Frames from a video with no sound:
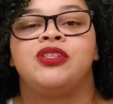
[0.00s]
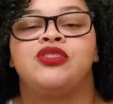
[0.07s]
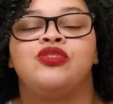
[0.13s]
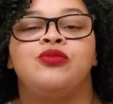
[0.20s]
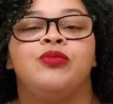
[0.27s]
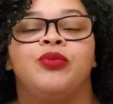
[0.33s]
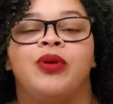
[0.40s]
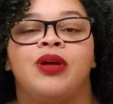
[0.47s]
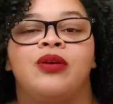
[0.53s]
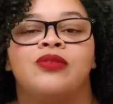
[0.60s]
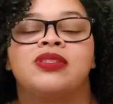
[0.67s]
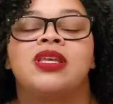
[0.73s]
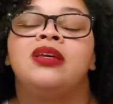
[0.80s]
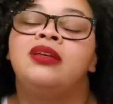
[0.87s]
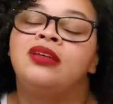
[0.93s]
to
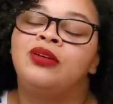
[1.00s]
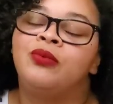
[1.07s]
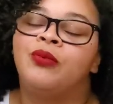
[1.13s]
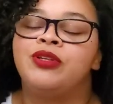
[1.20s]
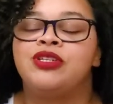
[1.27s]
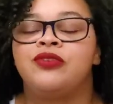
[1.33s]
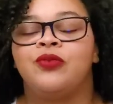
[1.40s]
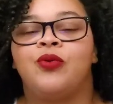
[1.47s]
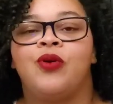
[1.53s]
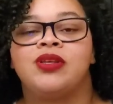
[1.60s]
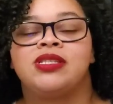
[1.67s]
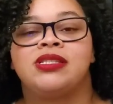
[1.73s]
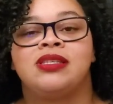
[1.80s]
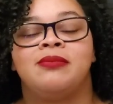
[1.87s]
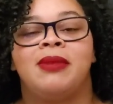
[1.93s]
tuberose, which of
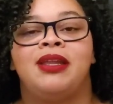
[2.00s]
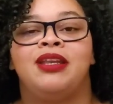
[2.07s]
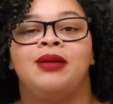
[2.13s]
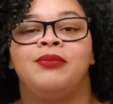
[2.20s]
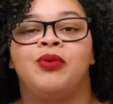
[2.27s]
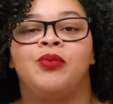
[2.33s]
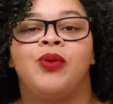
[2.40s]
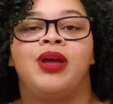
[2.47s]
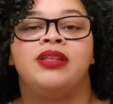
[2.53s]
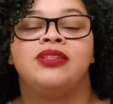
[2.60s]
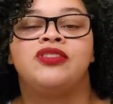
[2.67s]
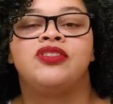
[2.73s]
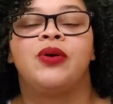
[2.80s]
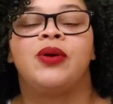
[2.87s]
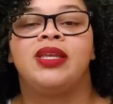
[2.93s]
course is in my number one.
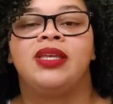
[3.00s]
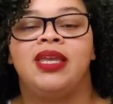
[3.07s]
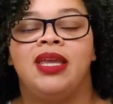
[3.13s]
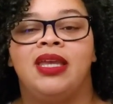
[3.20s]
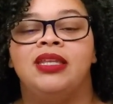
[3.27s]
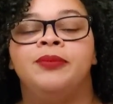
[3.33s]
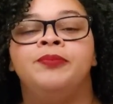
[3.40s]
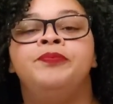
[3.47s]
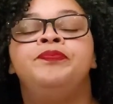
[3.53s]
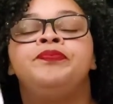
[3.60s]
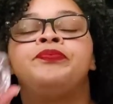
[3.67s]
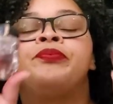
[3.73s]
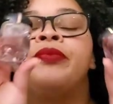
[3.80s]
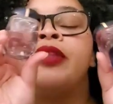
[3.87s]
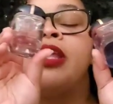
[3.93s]
So again,
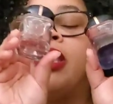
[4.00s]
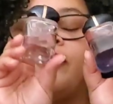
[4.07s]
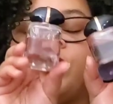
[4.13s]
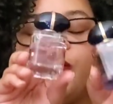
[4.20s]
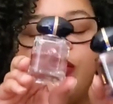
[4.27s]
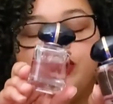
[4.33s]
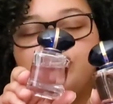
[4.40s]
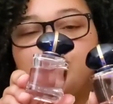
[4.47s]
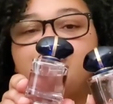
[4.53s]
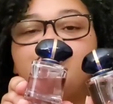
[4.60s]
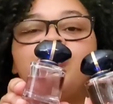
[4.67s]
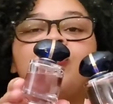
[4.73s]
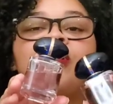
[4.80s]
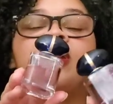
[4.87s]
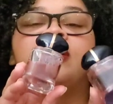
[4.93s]
if you want to know
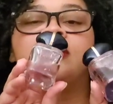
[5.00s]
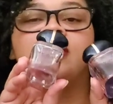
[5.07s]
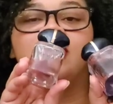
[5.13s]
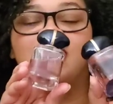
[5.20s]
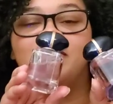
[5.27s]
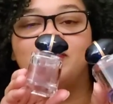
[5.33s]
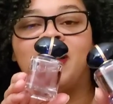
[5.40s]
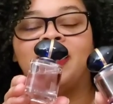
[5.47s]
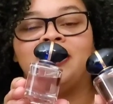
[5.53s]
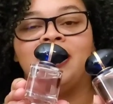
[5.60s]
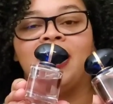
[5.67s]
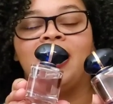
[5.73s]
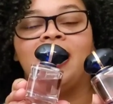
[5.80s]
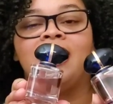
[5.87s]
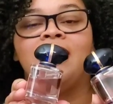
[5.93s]
more, look up my
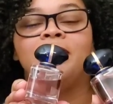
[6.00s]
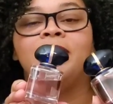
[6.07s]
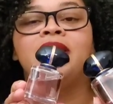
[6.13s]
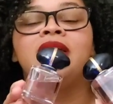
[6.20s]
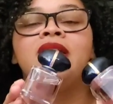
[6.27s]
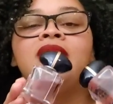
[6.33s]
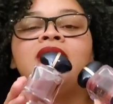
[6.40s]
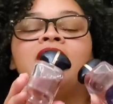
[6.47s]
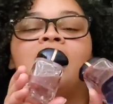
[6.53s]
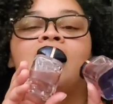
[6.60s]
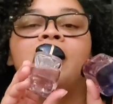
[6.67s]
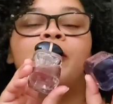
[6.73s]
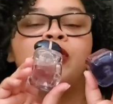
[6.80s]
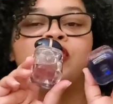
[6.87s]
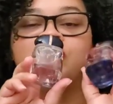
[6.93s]
name
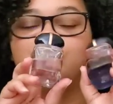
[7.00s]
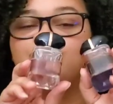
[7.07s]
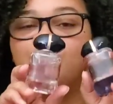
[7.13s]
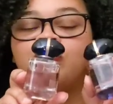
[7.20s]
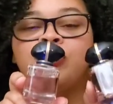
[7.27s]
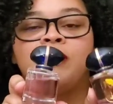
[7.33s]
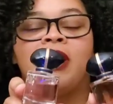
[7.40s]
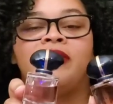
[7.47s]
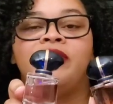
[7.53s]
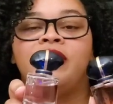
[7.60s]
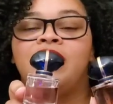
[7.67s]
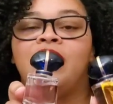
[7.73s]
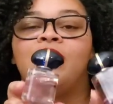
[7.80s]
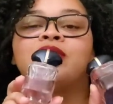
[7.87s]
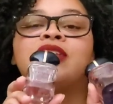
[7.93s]
um, or just scroll through my
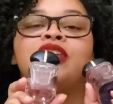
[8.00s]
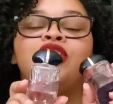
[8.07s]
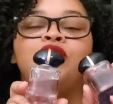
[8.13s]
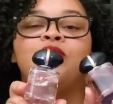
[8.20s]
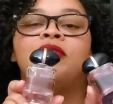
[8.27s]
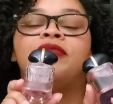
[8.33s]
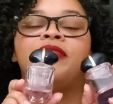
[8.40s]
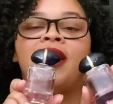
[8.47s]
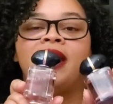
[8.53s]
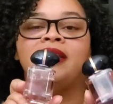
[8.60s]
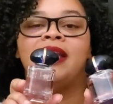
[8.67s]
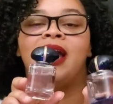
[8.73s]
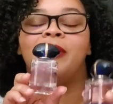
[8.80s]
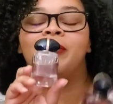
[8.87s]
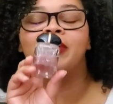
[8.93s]
videos and you will find
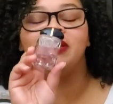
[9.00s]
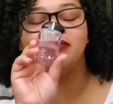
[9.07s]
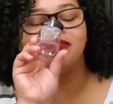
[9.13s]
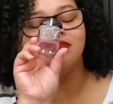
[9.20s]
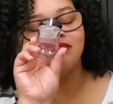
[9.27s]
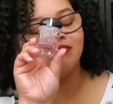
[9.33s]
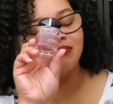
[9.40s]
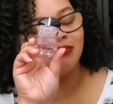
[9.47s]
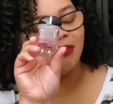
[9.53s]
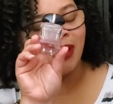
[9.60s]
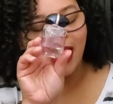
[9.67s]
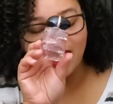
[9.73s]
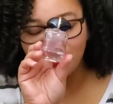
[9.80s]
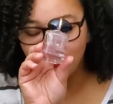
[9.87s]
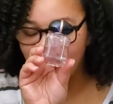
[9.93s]
out. But
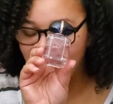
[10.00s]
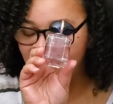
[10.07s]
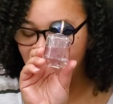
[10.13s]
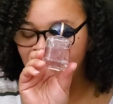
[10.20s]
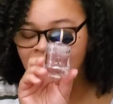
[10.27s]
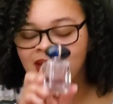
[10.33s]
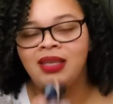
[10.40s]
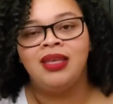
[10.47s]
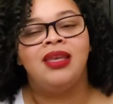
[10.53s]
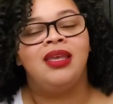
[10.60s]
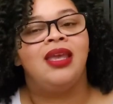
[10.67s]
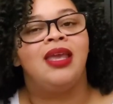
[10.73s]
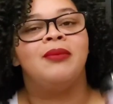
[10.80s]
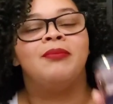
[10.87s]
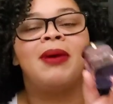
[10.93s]
My Way
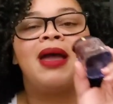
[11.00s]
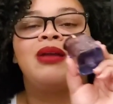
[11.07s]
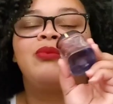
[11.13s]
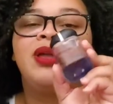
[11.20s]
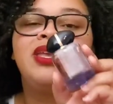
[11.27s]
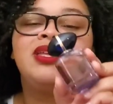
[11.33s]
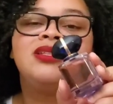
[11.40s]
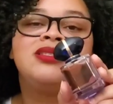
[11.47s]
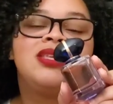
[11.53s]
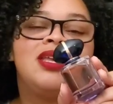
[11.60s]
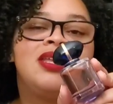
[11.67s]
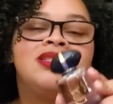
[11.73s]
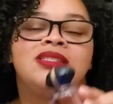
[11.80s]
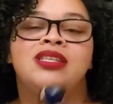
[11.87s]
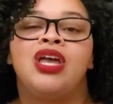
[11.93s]
and My Way
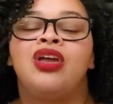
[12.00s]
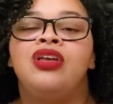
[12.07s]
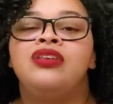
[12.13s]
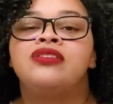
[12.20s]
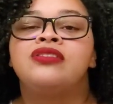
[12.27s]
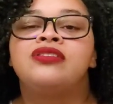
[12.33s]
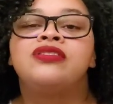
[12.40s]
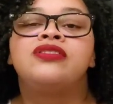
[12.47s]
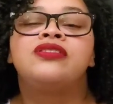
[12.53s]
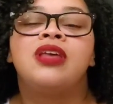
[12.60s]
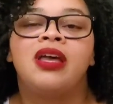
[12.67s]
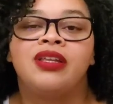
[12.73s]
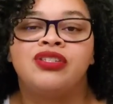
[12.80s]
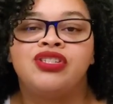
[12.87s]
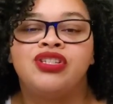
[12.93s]
Intense,
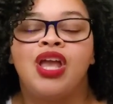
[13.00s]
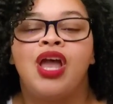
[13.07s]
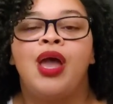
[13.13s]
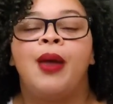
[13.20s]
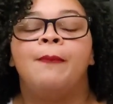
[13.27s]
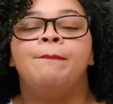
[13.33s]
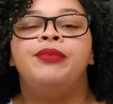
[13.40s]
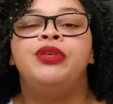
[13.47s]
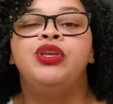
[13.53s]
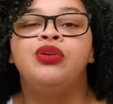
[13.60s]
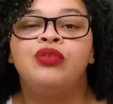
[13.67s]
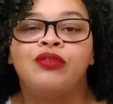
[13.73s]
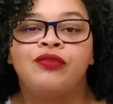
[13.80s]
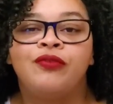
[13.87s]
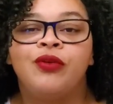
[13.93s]
such
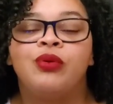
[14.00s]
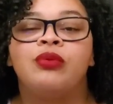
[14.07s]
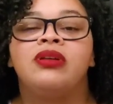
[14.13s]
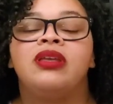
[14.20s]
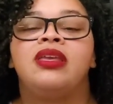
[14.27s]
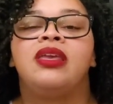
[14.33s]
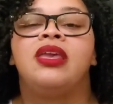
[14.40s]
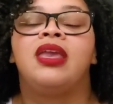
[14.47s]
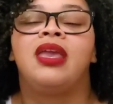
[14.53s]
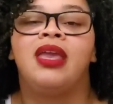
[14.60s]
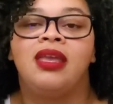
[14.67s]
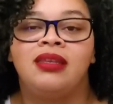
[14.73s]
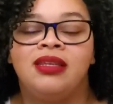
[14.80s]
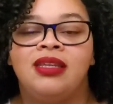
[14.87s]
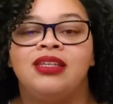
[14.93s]
beautiful
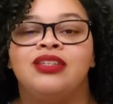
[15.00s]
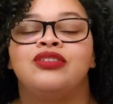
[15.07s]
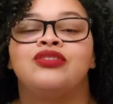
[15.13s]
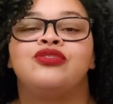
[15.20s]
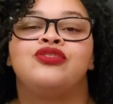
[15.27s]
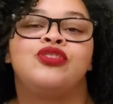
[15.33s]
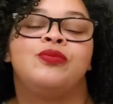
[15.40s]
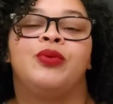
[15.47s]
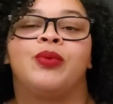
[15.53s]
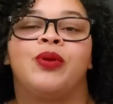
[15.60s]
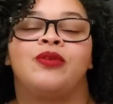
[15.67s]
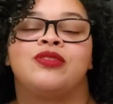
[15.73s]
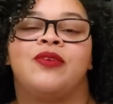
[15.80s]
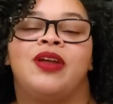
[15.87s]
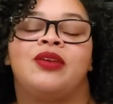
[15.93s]
candied
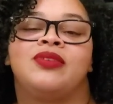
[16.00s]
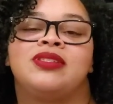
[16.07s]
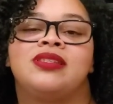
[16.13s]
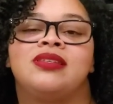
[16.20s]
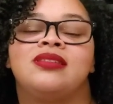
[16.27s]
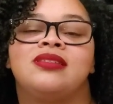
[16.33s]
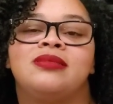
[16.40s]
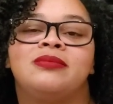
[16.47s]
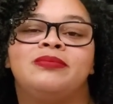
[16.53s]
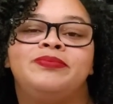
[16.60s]
tuberose fragrances.